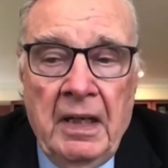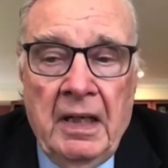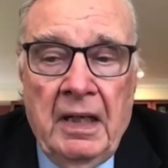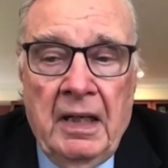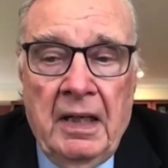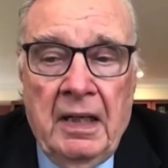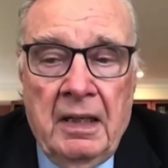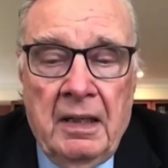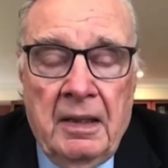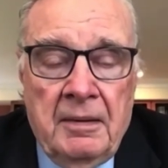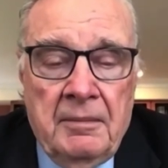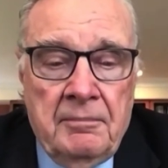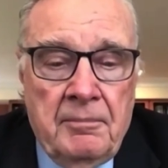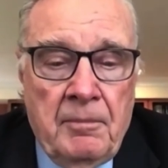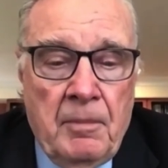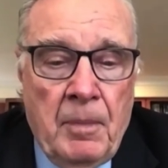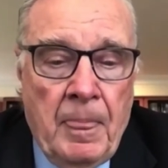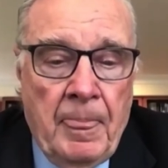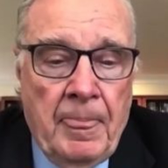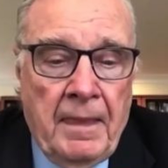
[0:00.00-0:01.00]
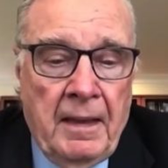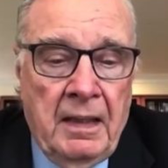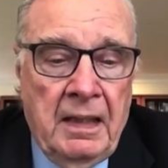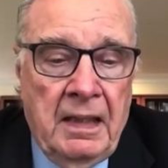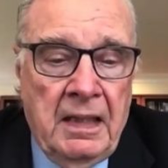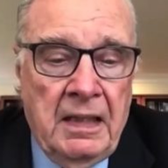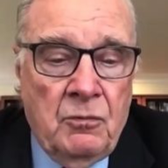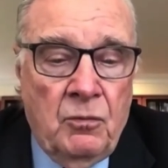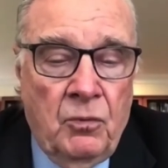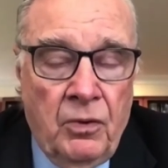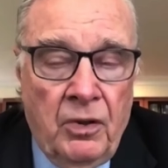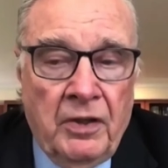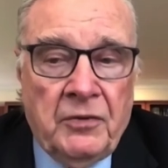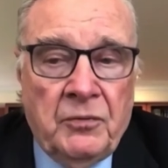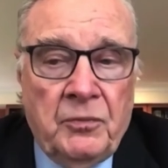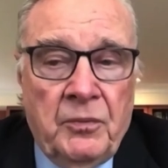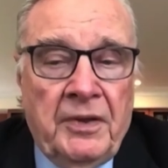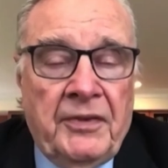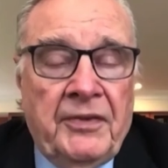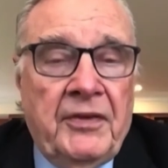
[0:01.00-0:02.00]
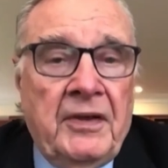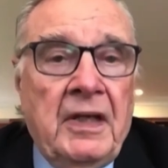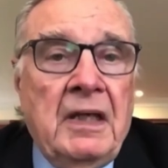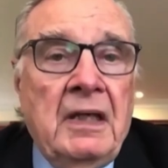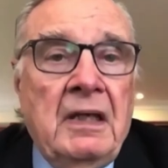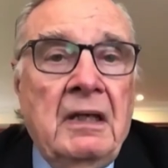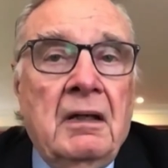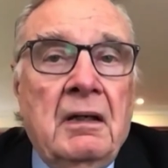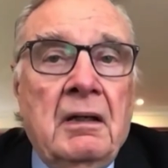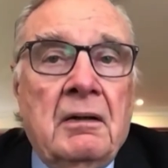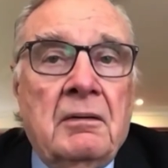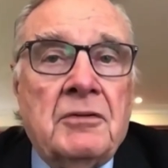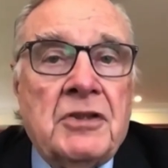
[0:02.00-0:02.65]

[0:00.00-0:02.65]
Um, he worked with the uh,